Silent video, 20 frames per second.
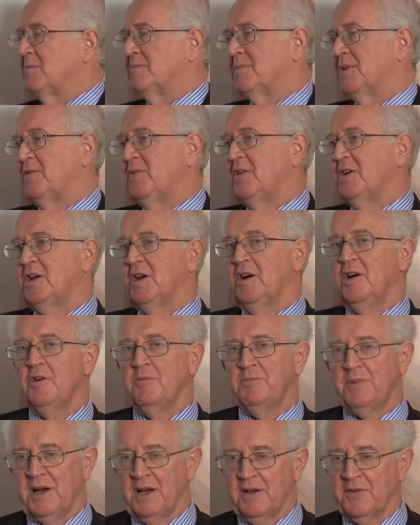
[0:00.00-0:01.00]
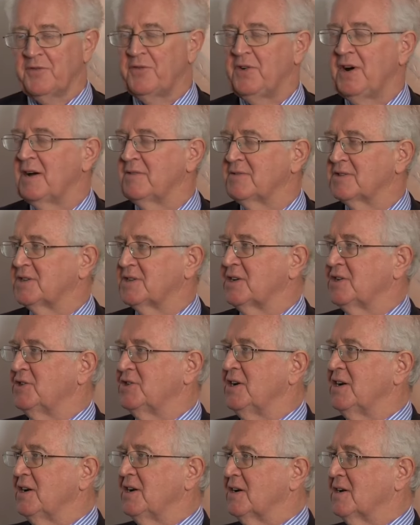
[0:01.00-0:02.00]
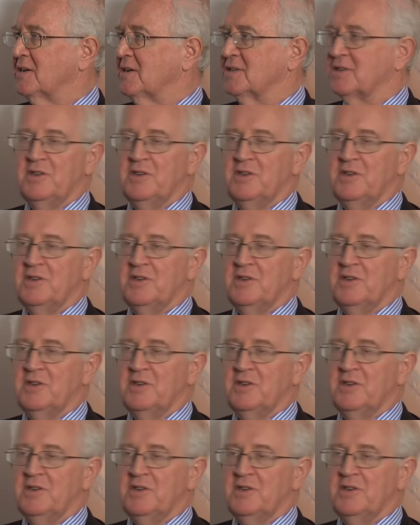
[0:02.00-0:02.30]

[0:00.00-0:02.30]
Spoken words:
But if you go back 5 or 6 years,